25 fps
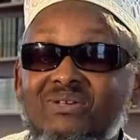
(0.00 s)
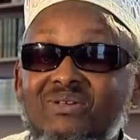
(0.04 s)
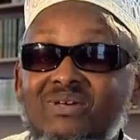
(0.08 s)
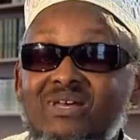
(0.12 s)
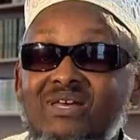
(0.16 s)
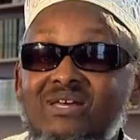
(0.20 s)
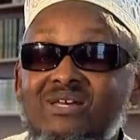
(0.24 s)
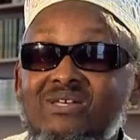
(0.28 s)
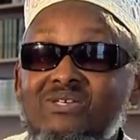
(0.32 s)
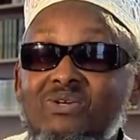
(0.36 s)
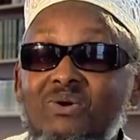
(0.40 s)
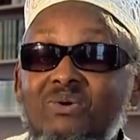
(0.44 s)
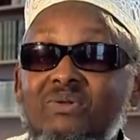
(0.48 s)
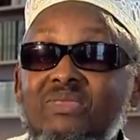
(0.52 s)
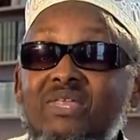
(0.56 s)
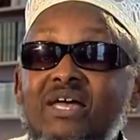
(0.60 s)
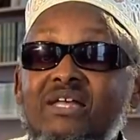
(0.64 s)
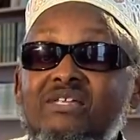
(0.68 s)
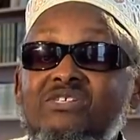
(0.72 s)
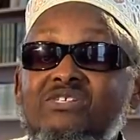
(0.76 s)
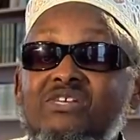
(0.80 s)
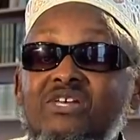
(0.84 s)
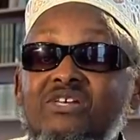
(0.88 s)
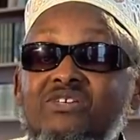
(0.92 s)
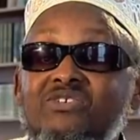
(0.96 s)
And so in
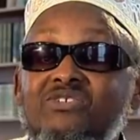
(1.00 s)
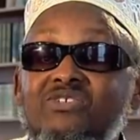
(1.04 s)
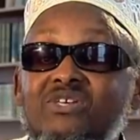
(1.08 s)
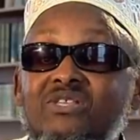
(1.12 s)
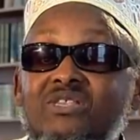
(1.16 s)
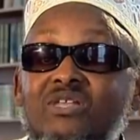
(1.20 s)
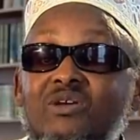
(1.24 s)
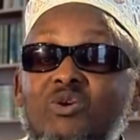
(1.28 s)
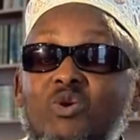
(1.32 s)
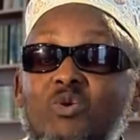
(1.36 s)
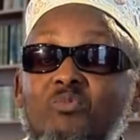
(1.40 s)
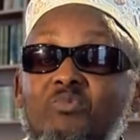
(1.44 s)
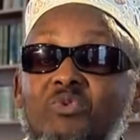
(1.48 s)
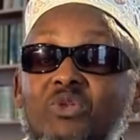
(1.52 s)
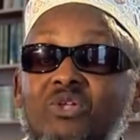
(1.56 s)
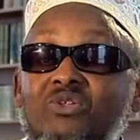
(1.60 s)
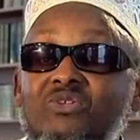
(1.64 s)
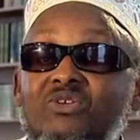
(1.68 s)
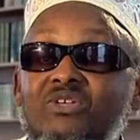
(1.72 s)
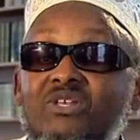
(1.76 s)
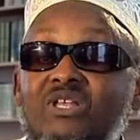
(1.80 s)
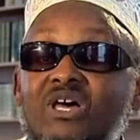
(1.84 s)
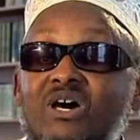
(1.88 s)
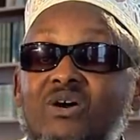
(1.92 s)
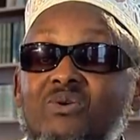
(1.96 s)
that sense, the
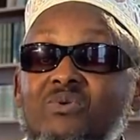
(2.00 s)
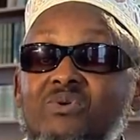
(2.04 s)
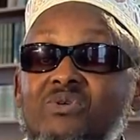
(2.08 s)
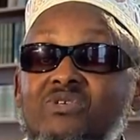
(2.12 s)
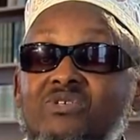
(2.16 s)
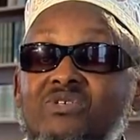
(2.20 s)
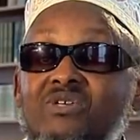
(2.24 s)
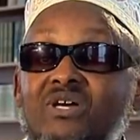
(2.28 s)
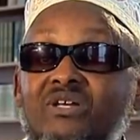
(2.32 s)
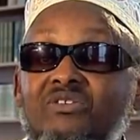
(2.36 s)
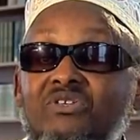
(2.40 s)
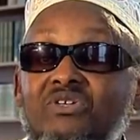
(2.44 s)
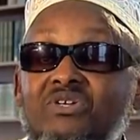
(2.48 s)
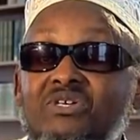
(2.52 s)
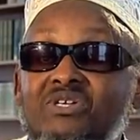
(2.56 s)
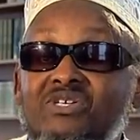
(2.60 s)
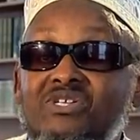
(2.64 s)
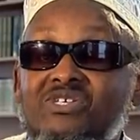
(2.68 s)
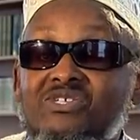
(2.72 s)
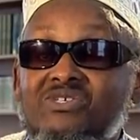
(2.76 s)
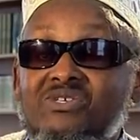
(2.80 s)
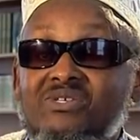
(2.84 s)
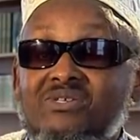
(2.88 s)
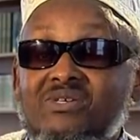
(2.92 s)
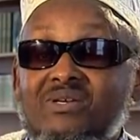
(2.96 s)
community now is at
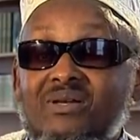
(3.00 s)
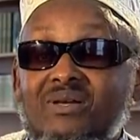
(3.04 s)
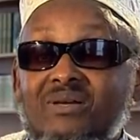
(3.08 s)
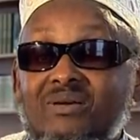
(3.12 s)
ease.